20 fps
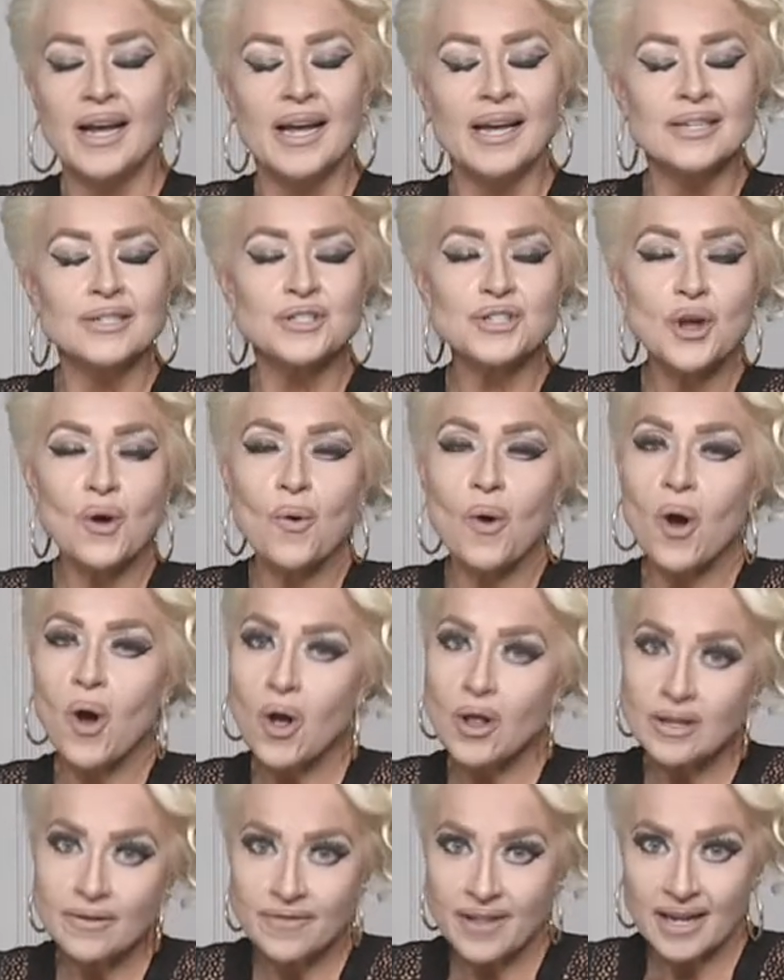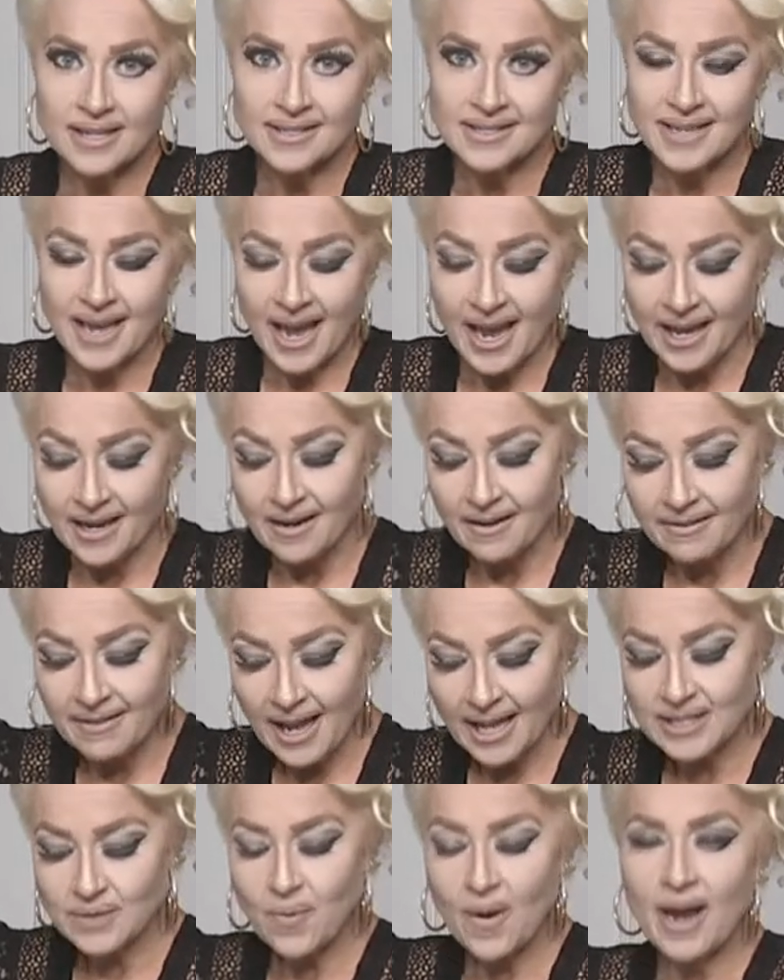So all of that said,
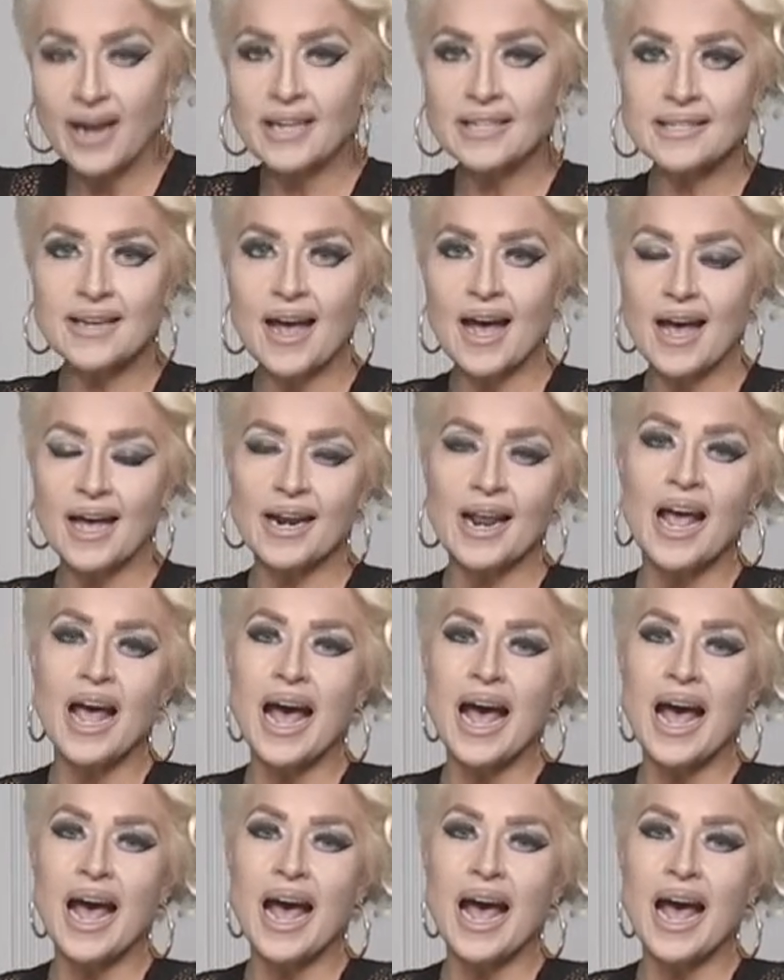that's why it's got